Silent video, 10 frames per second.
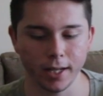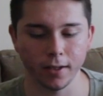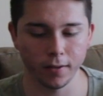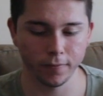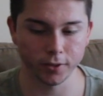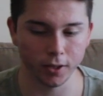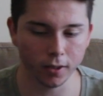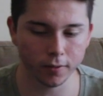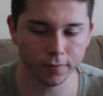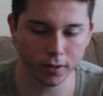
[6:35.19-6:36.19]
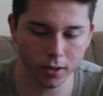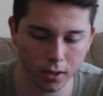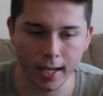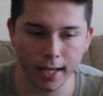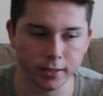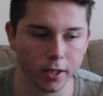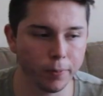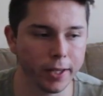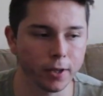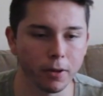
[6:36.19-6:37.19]
than a photographer, I started
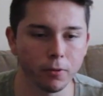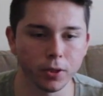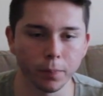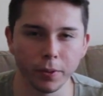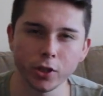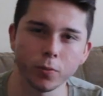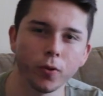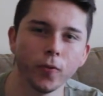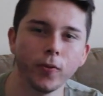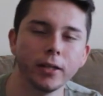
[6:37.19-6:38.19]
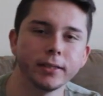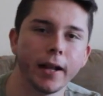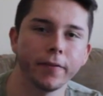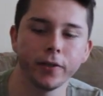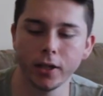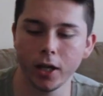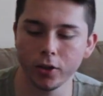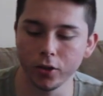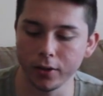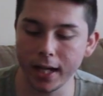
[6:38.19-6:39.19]
playing around with the picture profiles, and I found
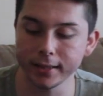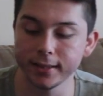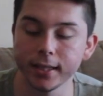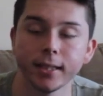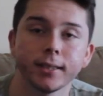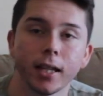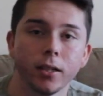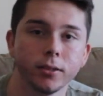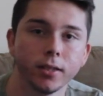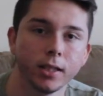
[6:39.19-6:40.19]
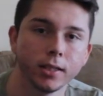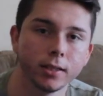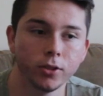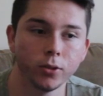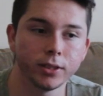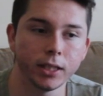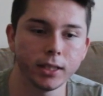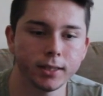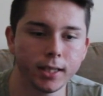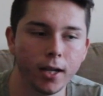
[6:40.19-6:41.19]
out you could add CineStyle to this. So what
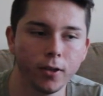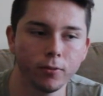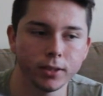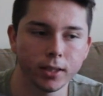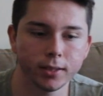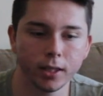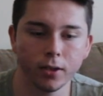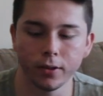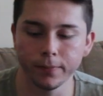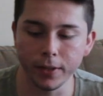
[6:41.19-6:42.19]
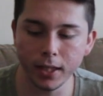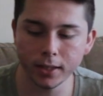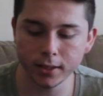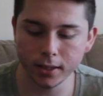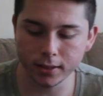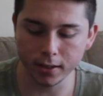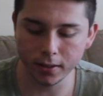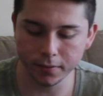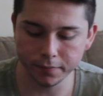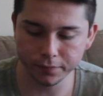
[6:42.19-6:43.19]
CineStyle means is
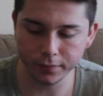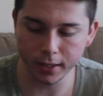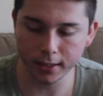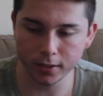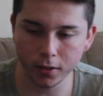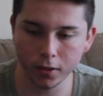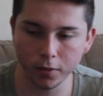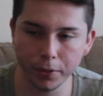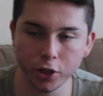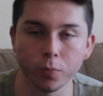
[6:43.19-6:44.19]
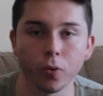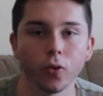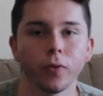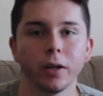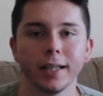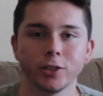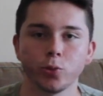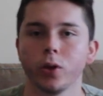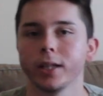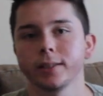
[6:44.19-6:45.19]
it's a picture profile that's
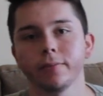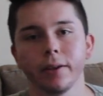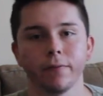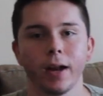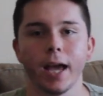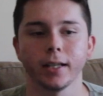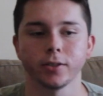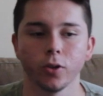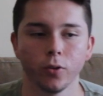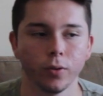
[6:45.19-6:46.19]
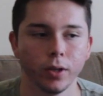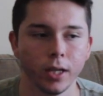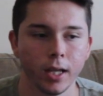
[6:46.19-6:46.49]
relatively flat. So